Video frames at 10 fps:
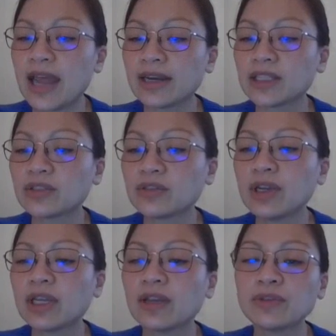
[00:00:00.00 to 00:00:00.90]
Annex
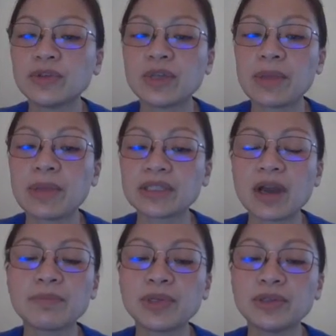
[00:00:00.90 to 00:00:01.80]
3 gives you some
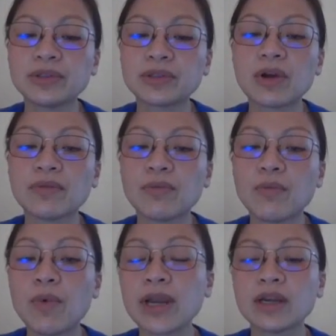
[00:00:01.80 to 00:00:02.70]
examples of
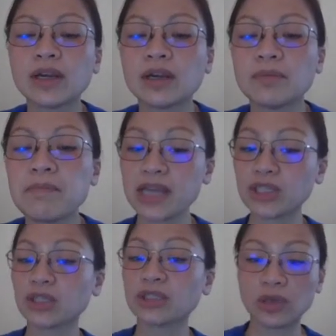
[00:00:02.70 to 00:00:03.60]
what
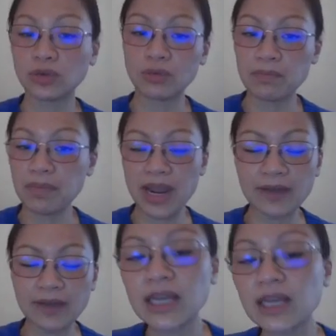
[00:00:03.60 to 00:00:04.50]
measures that you may
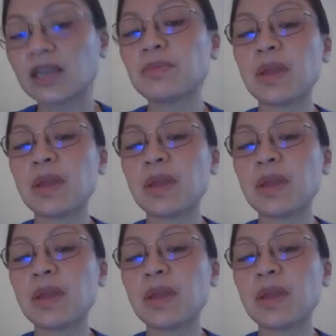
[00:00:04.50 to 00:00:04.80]
have taken.